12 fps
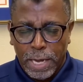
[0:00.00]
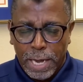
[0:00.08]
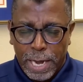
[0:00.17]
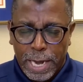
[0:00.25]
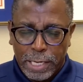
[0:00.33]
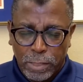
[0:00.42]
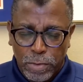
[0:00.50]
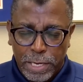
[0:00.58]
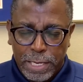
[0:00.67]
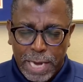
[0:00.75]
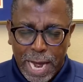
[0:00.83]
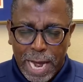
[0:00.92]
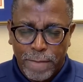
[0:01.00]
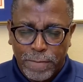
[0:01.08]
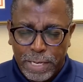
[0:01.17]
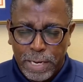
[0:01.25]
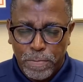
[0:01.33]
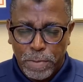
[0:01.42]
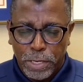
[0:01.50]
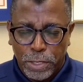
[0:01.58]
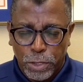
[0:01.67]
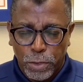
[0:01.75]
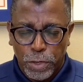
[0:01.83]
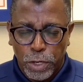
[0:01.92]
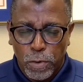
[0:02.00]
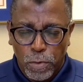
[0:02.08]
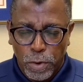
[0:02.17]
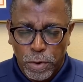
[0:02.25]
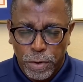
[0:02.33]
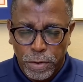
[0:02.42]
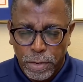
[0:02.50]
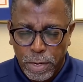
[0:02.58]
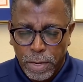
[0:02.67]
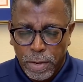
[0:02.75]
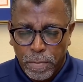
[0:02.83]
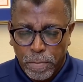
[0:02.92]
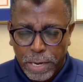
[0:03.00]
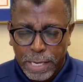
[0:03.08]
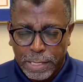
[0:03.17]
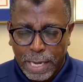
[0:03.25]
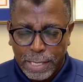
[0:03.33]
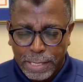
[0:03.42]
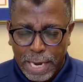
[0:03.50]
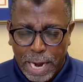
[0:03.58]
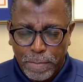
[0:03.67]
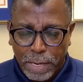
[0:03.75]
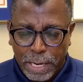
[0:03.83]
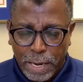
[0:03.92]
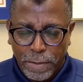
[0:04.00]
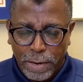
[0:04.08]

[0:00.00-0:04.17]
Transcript: as we dive deep into your word. Bless our time together